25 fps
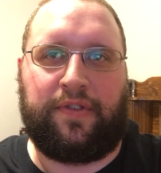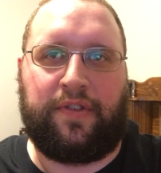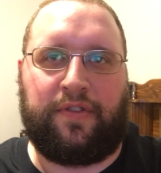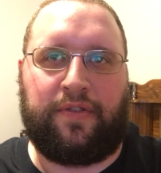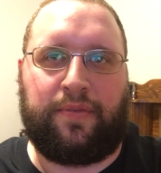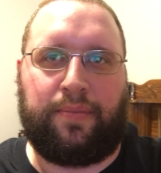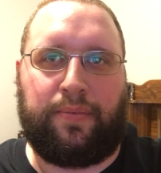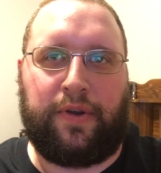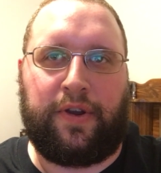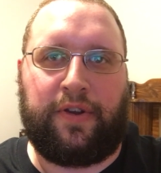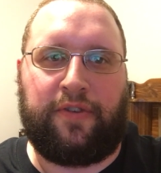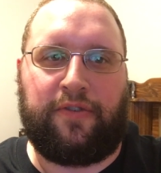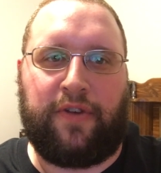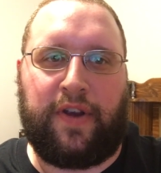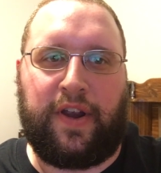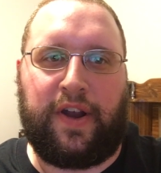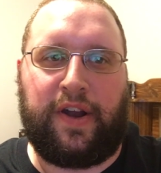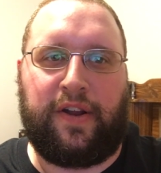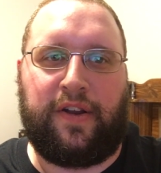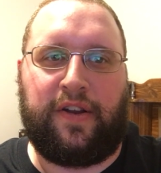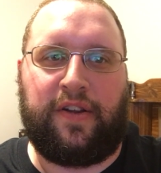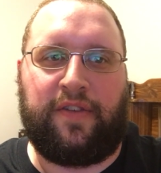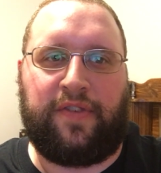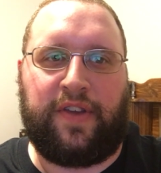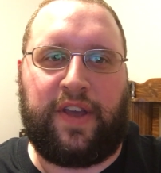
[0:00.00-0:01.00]
in spring
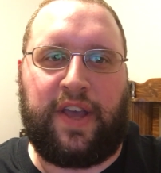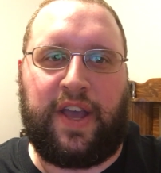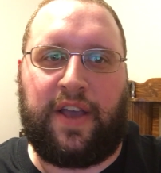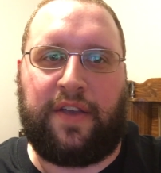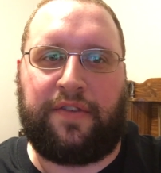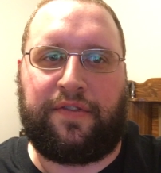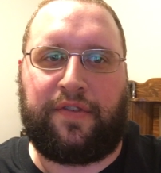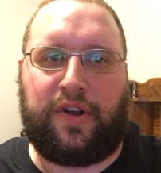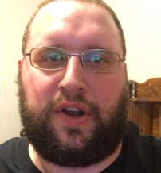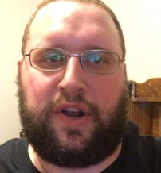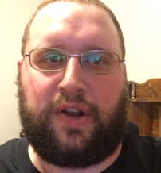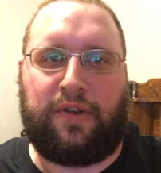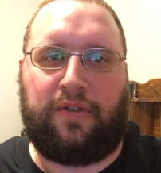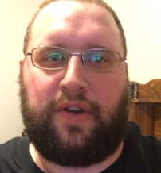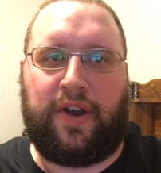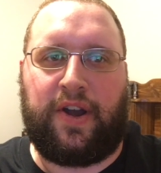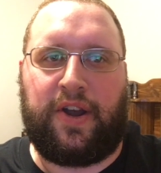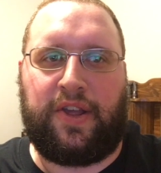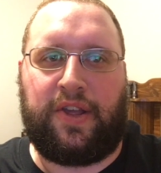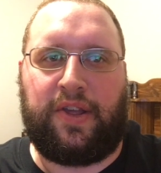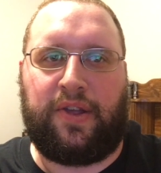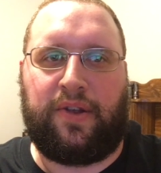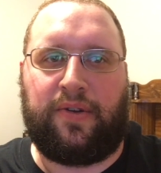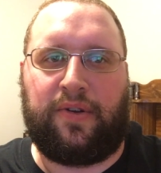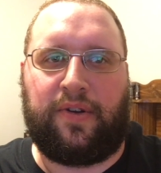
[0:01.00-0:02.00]
training if he hasn't
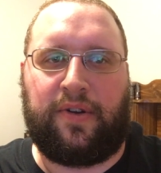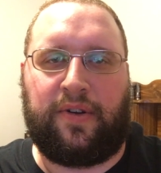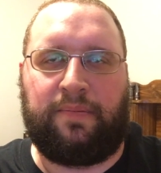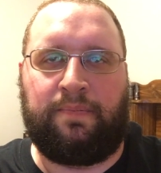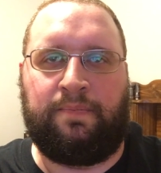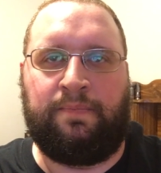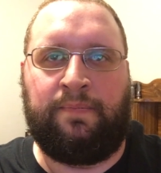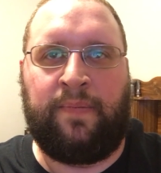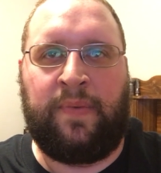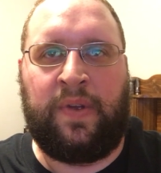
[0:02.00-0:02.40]
already, or